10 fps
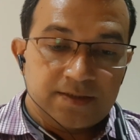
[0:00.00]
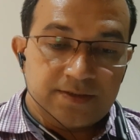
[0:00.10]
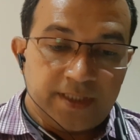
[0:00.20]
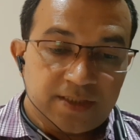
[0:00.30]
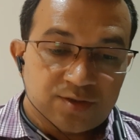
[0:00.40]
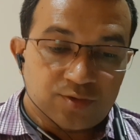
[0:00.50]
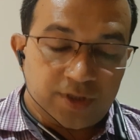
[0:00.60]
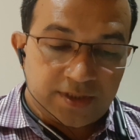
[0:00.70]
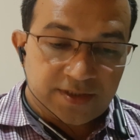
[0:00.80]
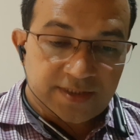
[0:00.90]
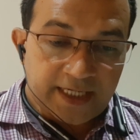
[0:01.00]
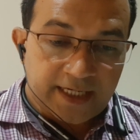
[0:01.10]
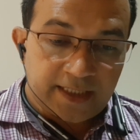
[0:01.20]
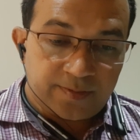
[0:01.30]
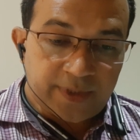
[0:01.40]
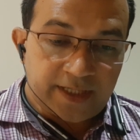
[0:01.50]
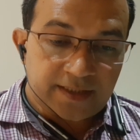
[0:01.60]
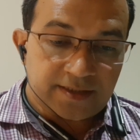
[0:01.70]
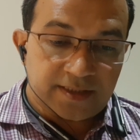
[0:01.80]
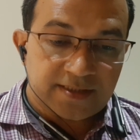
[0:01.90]
Then, students, second pair,
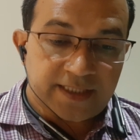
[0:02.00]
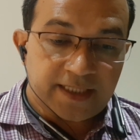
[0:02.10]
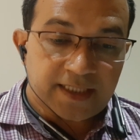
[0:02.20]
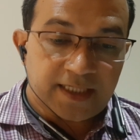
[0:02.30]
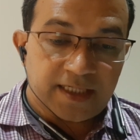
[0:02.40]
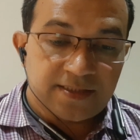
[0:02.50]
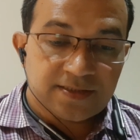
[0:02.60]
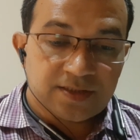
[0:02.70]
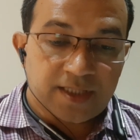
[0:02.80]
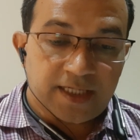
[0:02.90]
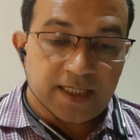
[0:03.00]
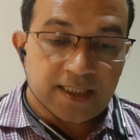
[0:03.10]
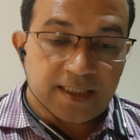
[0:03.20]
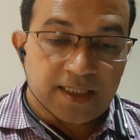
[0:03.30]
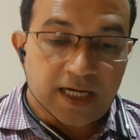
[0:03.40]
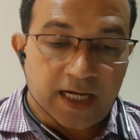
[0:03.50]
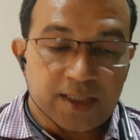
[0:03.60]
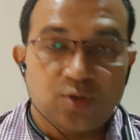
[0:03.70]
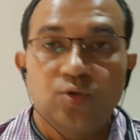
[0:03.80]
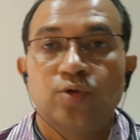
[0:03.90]
the set is A, E, I,
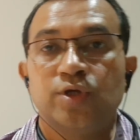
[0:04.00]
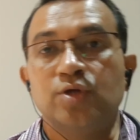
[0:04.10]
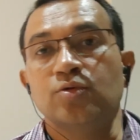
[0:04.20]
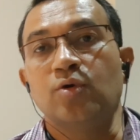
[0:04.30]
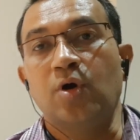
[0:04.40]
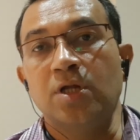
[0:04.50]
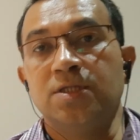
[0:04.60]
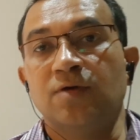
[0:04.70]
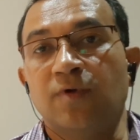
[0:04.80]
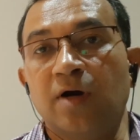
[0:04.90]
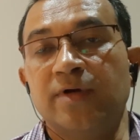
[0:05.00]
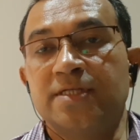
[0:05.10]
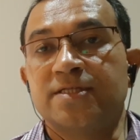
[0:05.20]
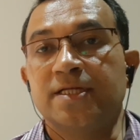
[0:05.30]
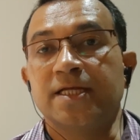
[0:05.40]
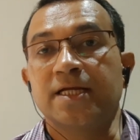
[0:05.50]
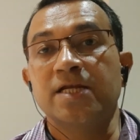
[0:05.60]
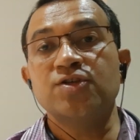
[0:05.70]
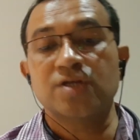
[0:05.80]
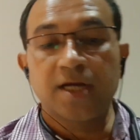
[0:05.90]
O, U, all the vowels in English